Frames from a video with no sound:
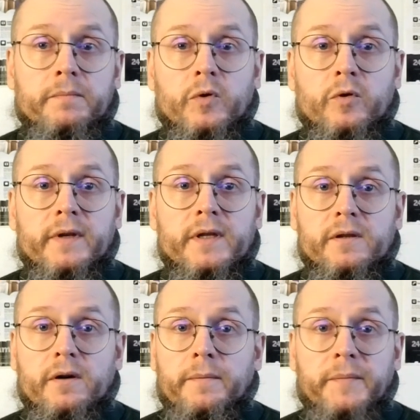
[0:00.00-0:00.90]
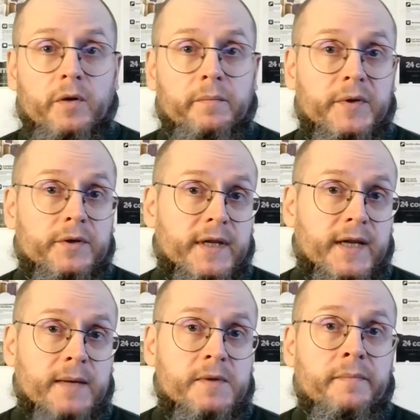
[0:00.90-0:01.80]
movies, or computer
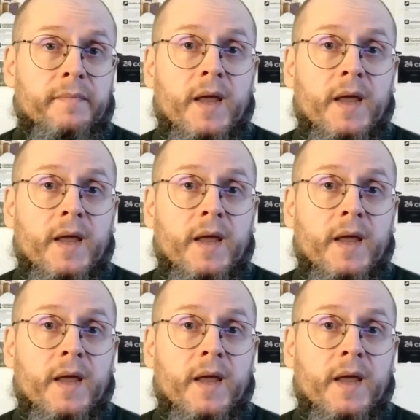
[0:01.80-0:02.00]
games